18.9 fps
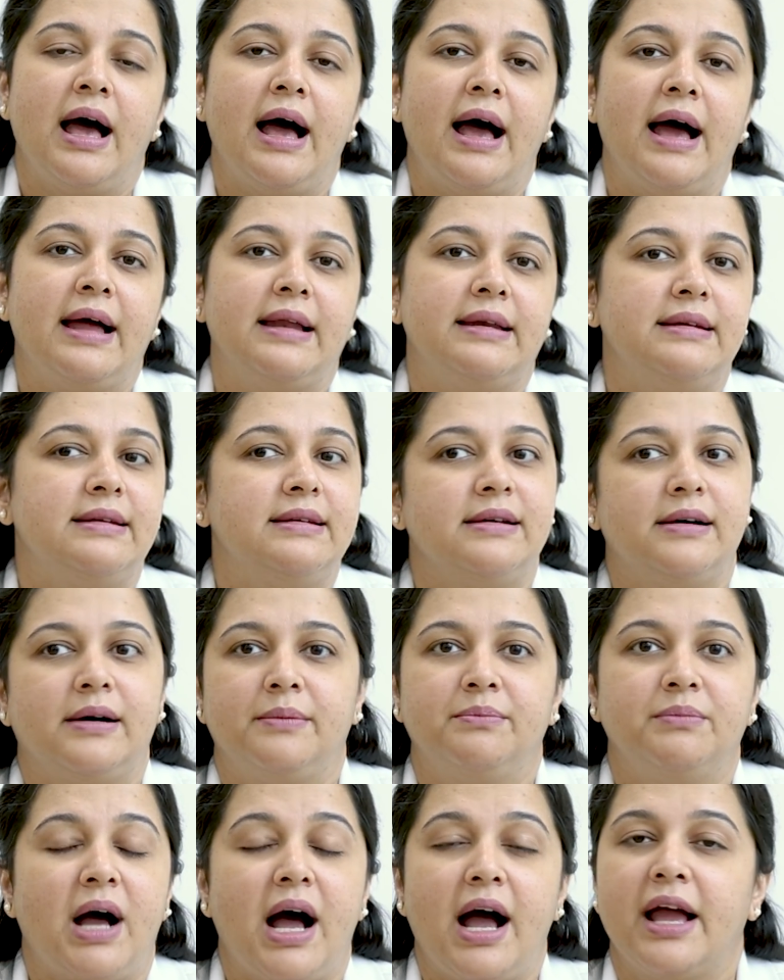And
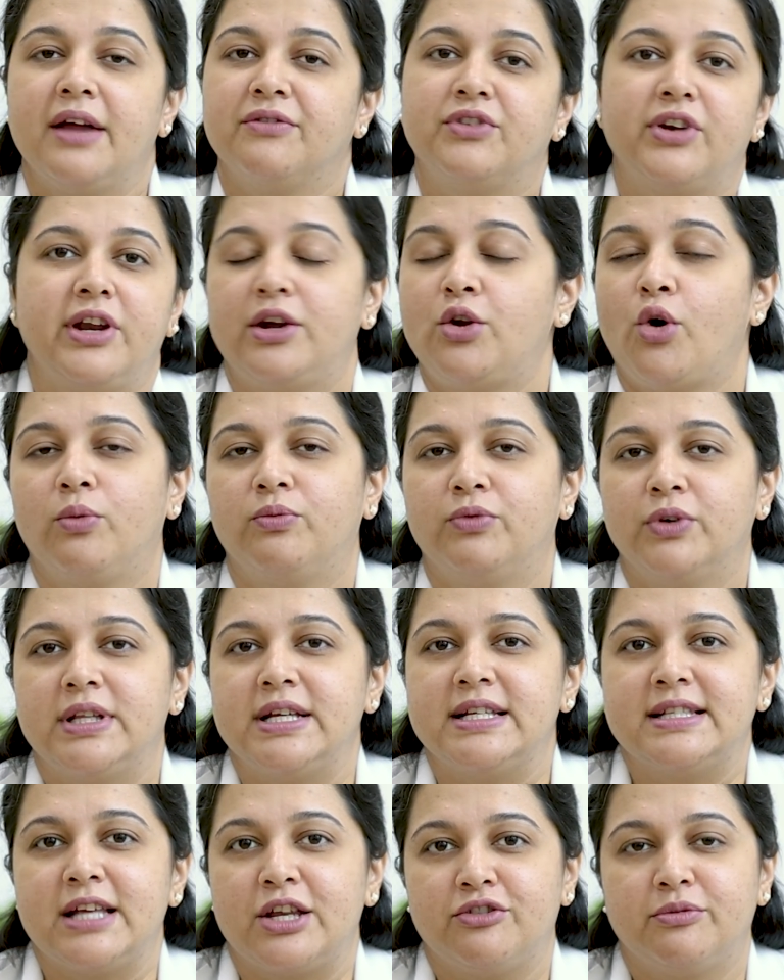I have great hope for
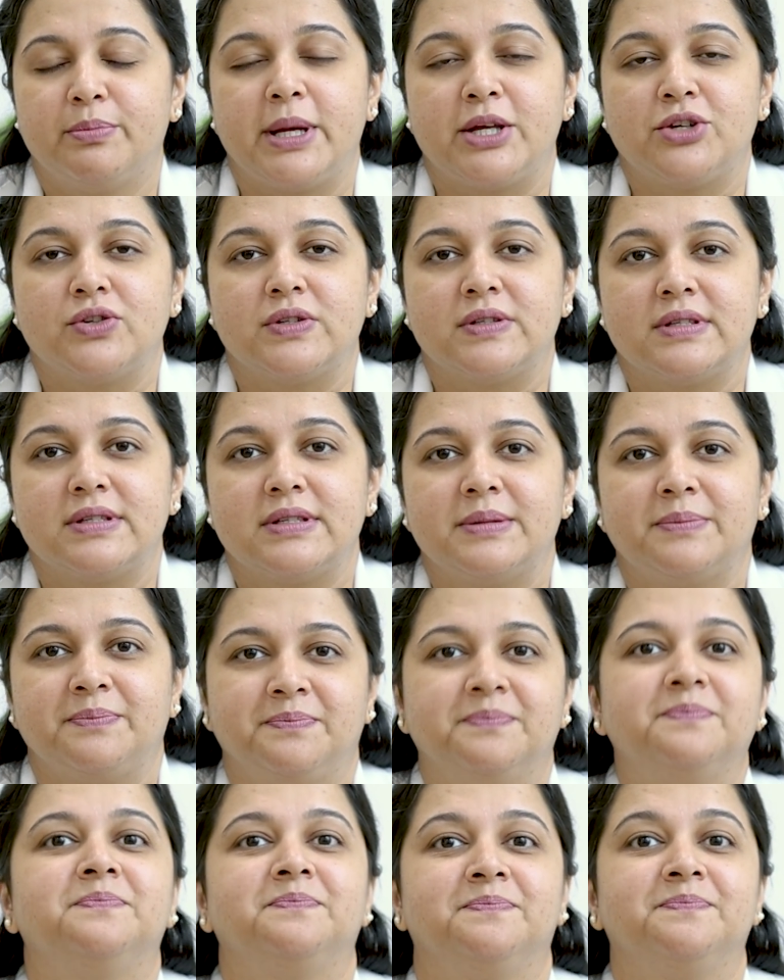these set of patients.